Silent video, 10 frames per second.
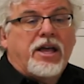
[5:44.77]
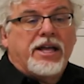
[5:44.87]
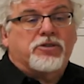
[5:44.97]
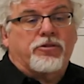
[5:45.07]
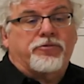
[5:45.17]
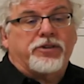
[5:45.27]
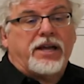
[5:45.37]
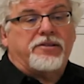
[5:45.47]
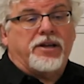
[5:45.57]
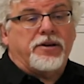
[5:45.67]
is
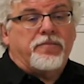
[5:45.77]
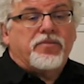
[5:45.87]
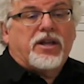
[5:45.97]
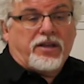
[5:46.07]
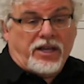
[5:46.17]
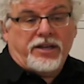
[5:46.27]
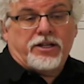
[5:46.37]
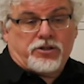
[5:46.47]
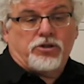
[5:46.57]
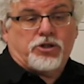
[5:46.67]
reflected in
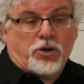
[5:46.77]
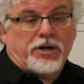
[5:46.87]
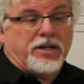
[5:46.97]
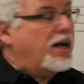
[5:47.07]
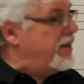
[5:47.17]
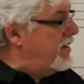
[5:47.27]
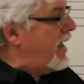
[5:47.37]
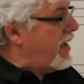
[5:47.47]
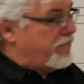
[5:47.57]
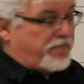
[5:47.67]
its shortcut
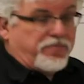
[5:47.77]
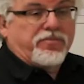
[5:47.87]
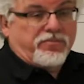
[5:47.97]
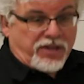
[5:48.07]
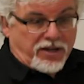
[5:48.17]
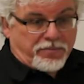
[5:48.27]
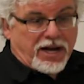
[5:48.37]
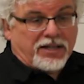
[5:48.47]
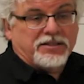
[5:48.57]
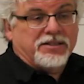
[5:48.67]
name,
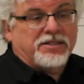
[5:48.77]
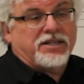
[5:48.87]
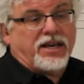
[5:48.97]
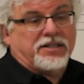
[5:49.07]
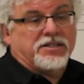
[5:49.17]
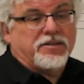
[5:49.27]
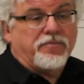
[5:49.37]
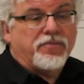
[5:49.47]
Neapolitan 6.